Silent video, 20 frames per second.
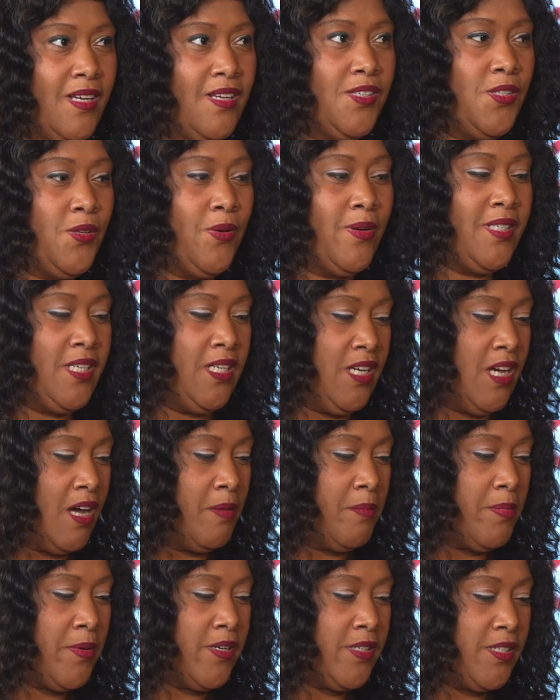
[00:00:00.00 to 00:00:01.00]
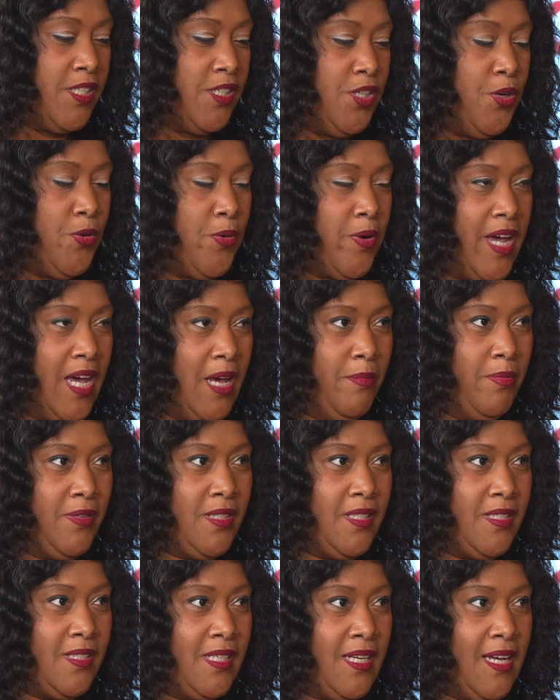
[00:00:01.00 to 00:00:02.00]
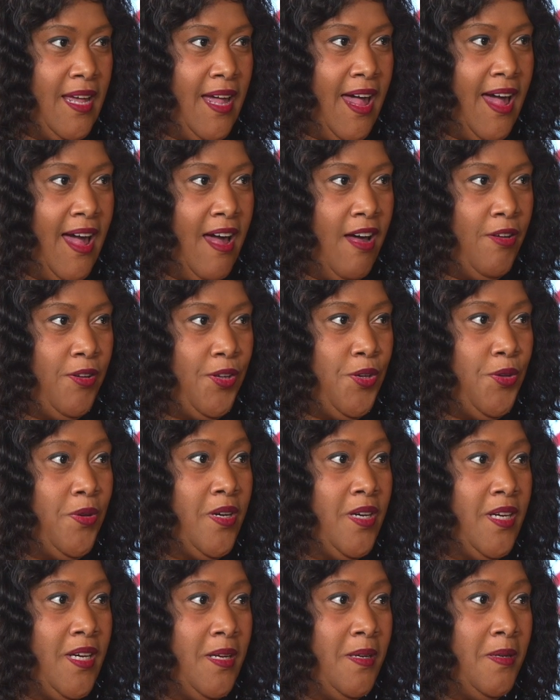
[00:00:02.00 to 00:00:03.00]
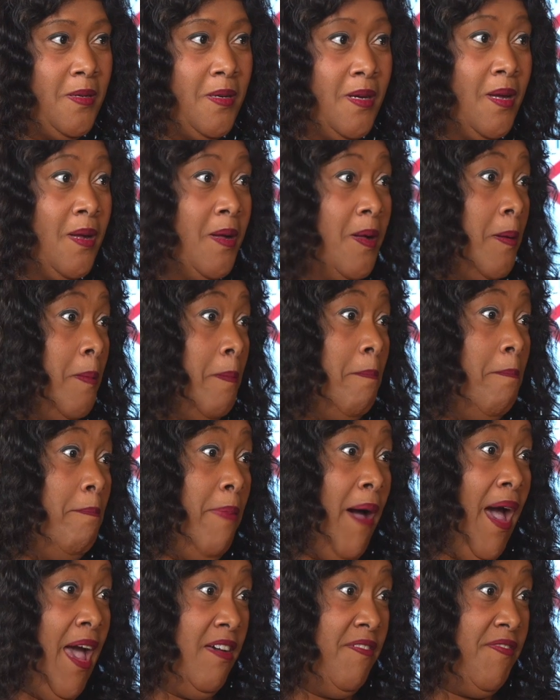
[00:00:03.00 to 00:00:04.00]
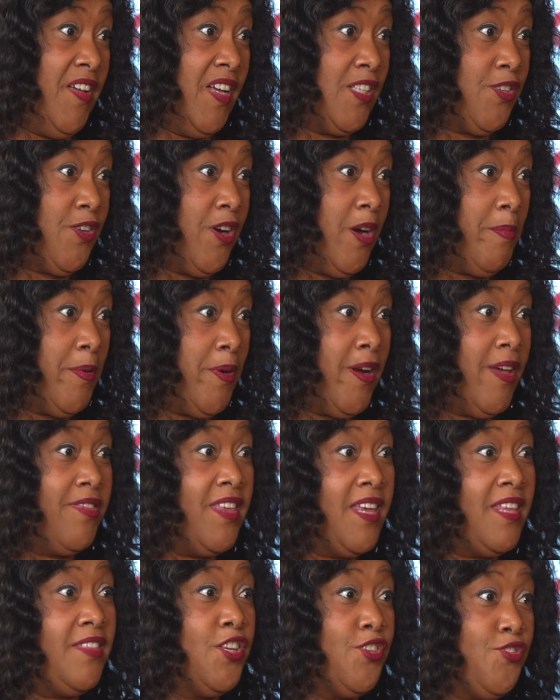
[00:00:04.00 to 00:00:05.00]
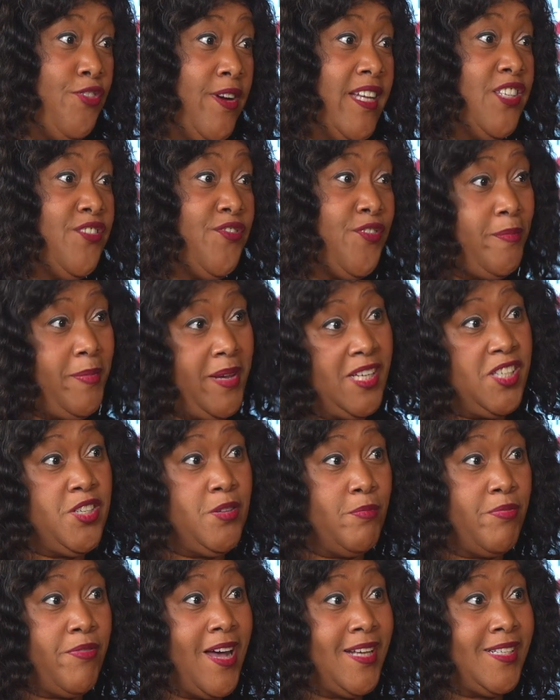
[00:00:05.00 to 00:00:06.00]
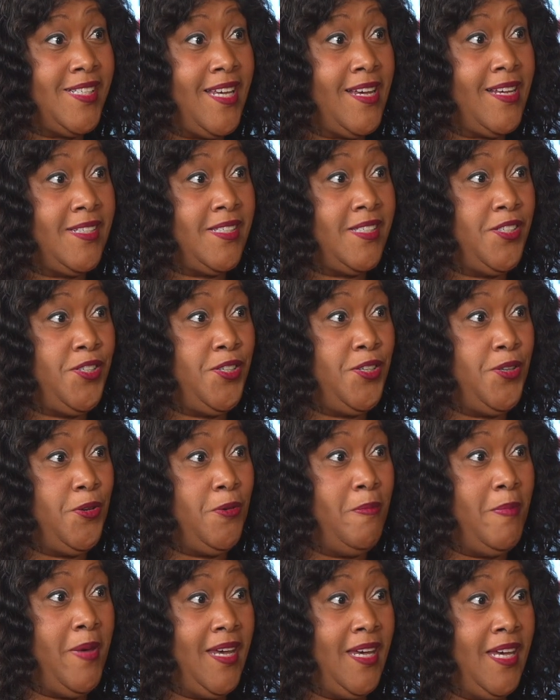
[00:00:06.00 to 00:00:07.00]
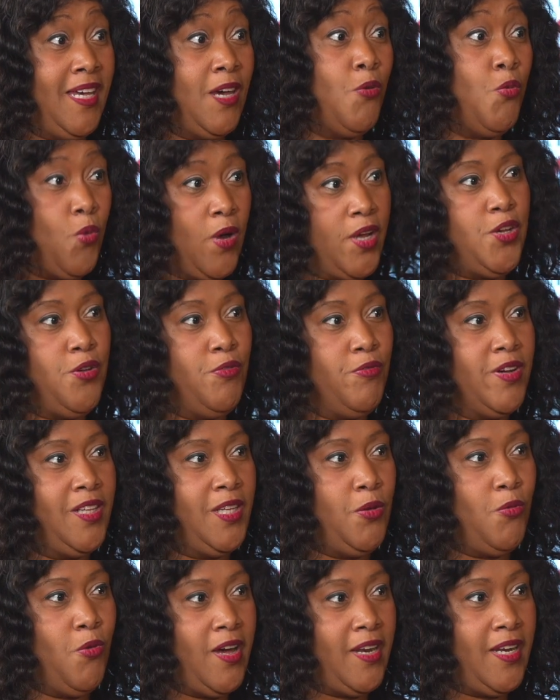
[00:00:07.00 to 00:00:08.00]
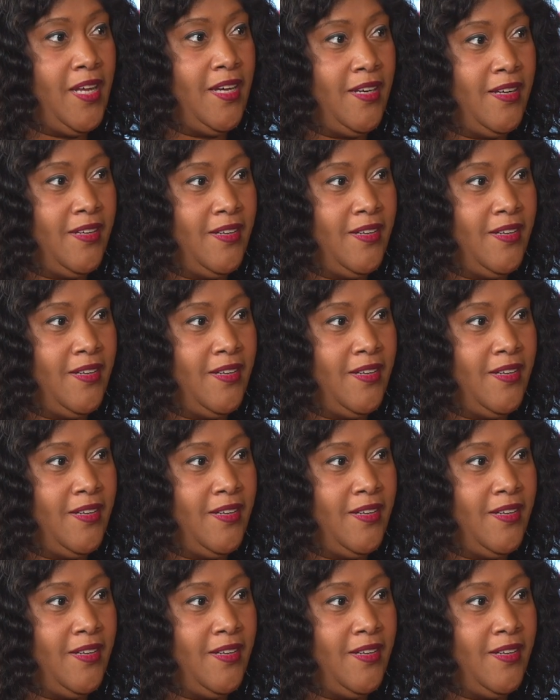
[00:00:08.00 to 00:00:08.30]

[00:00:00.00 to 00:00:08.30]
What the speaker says: So as a young person, you were able to see how you could buy a fixer-upper and then the transformation process to making it what you really wanted.